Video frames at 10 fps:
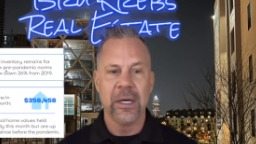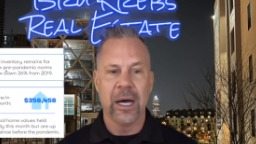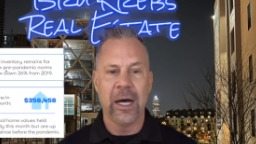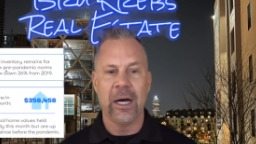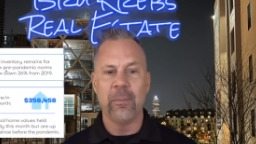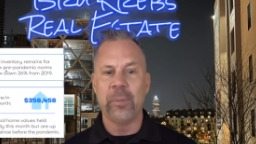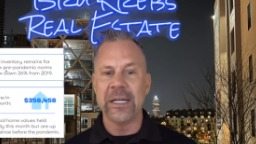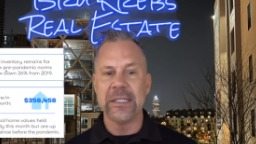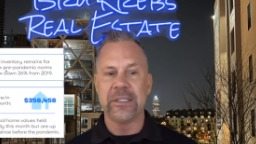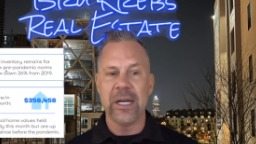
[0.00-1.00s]
Um, but
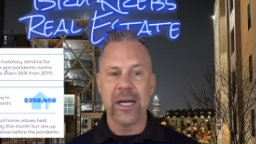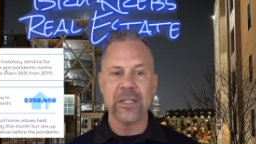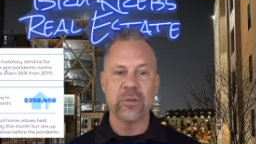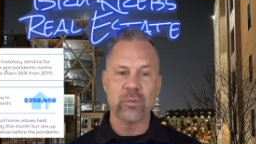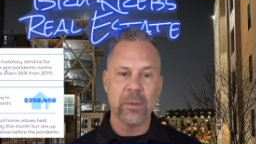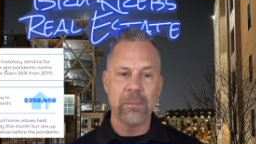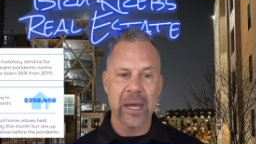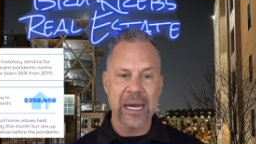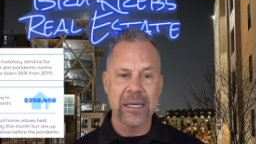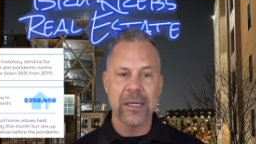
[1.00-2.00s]
it does
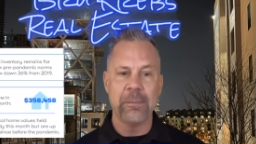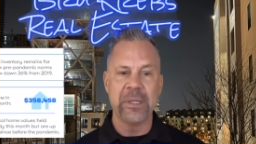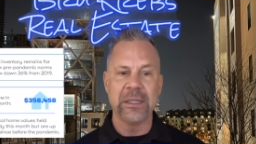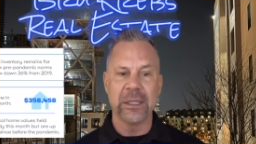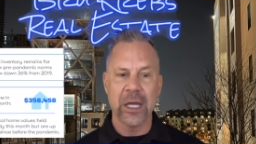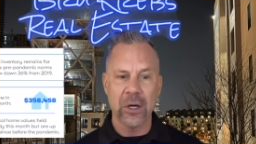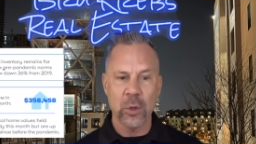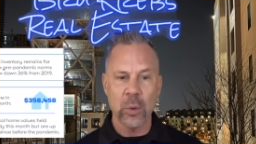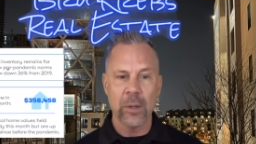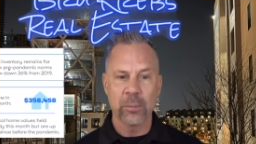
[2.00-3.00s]
remain
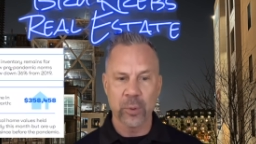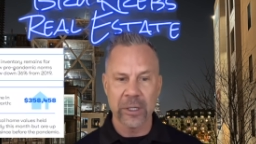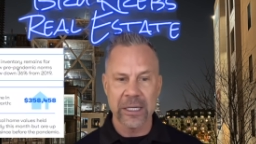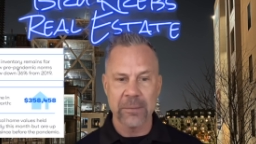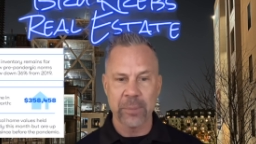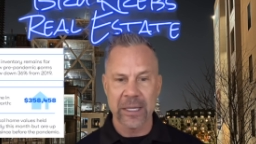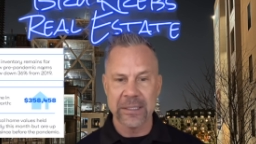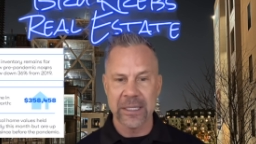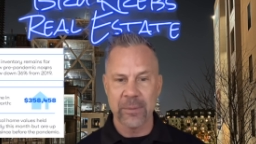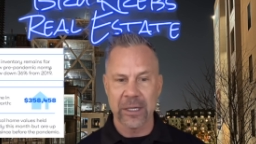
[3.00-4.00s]
below pre
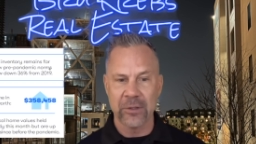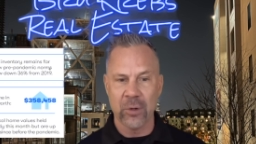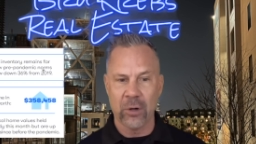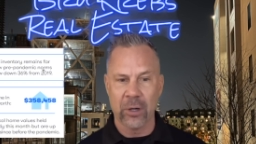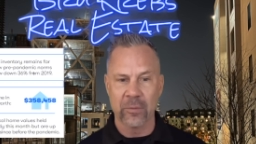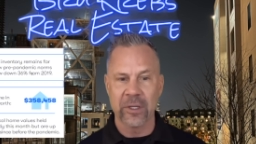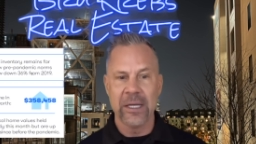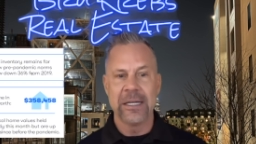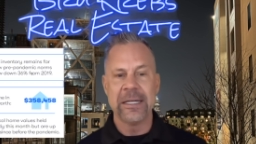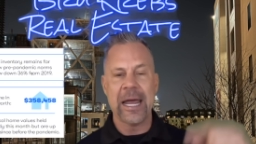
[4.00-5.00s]
pandemic norms,
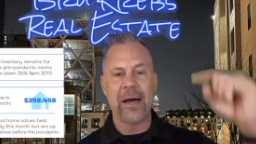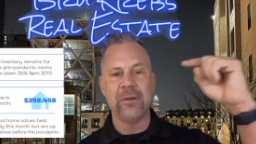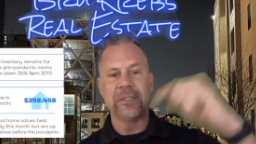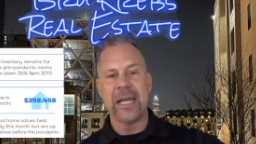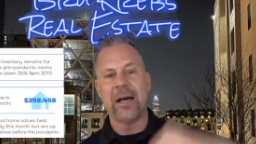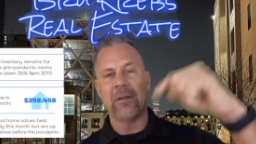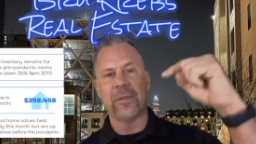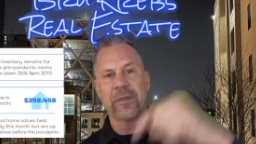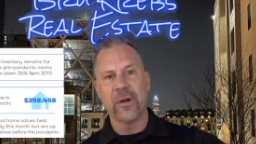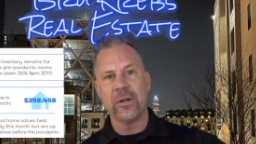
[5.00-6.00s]
now down
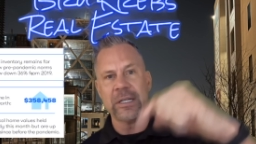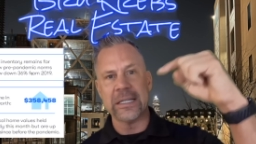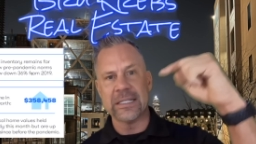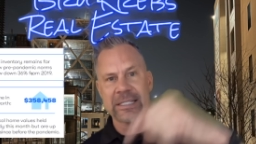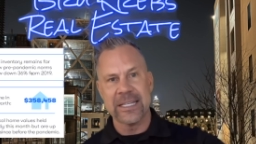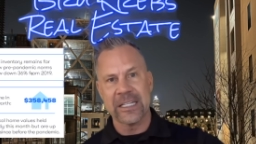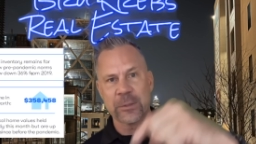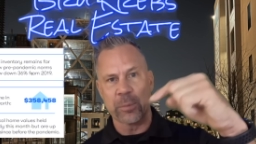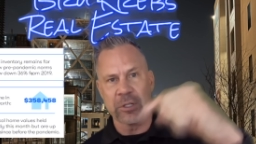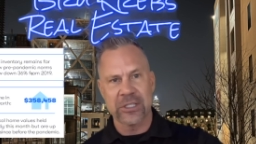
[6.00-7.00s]

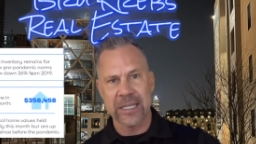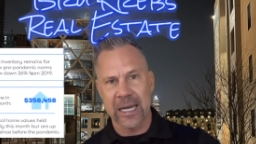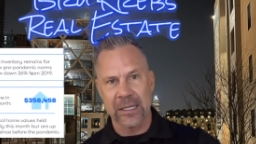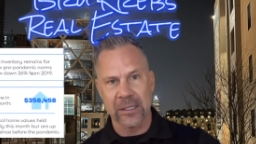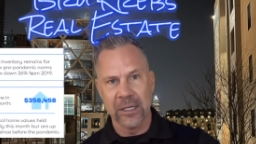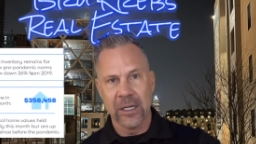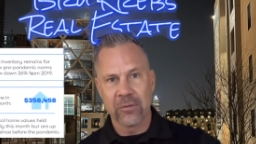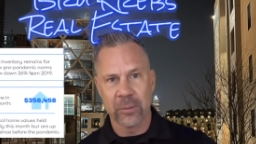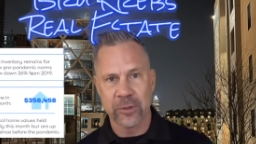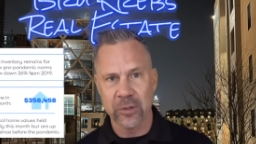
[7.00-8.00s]
36%
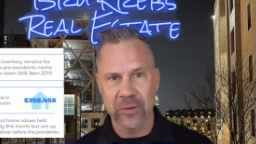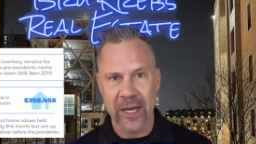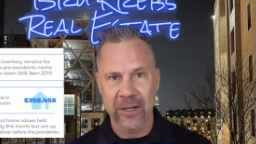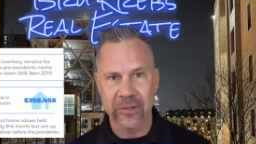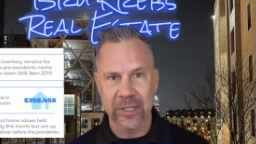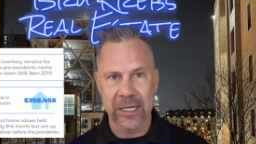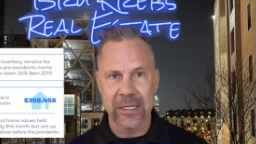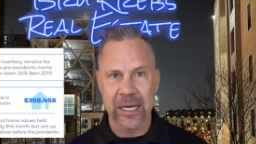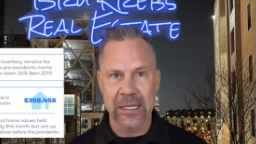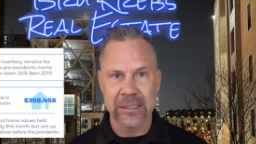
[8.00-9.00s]
from
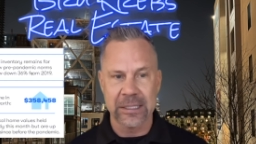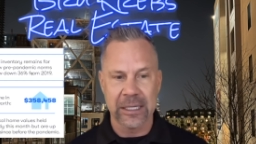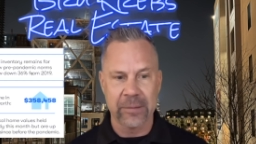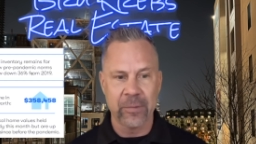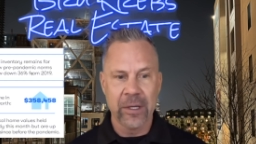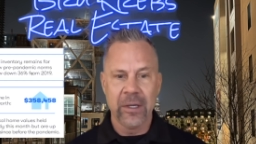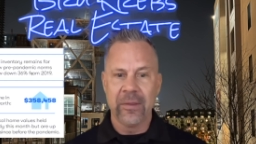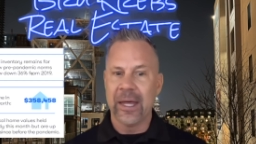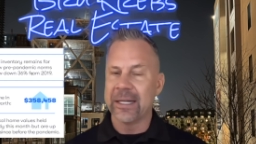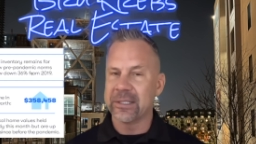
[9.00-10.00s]
2019.
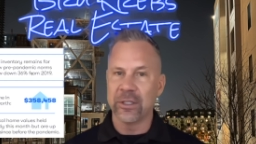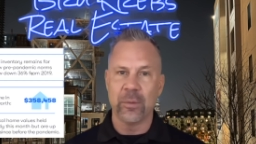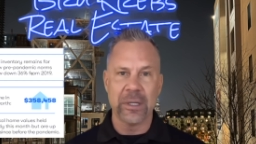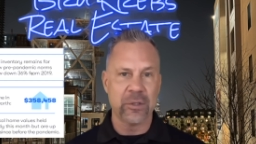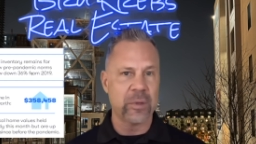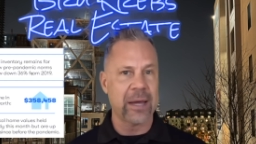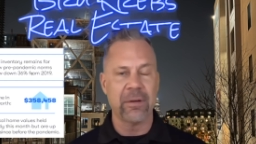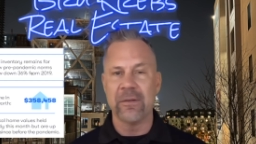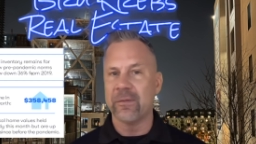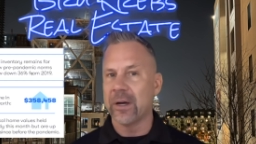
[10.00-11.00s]
That still means we have
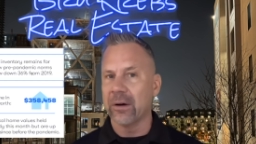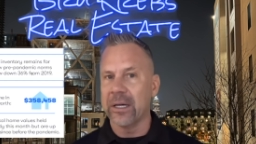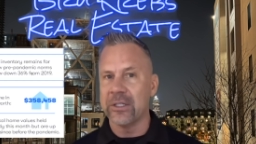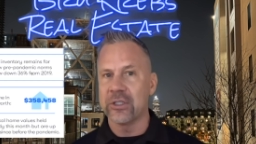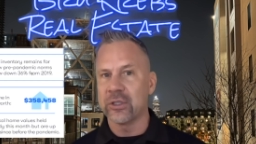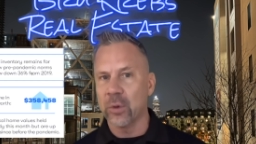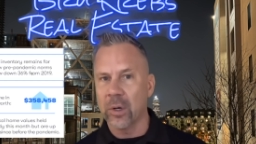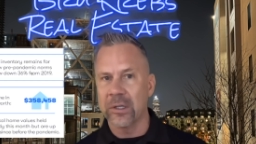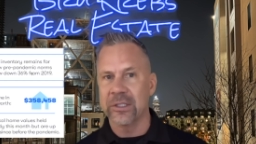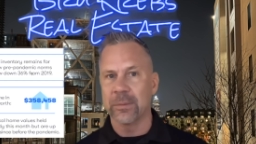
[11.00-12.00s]
a very
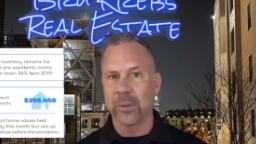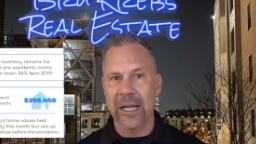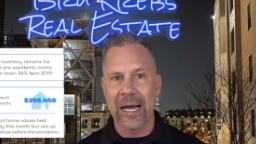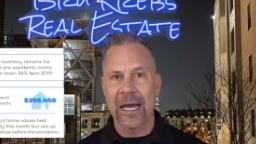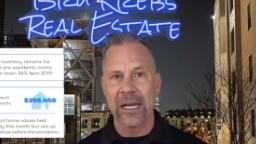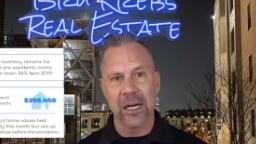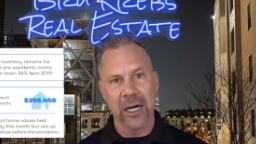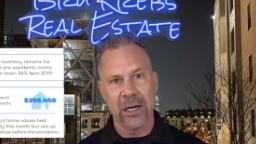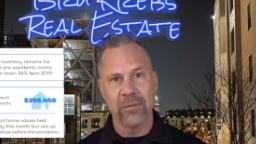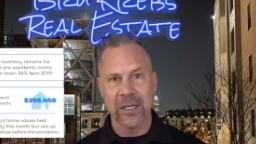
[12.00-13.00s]
short supply
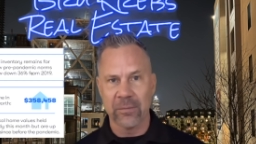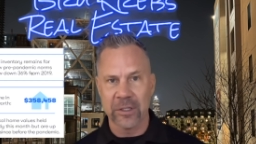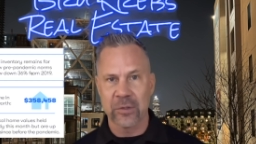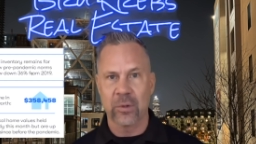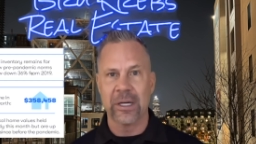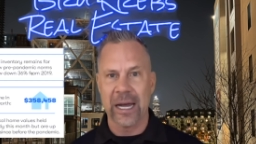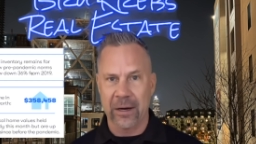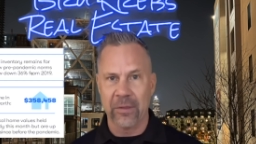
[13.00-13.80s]
of inventory out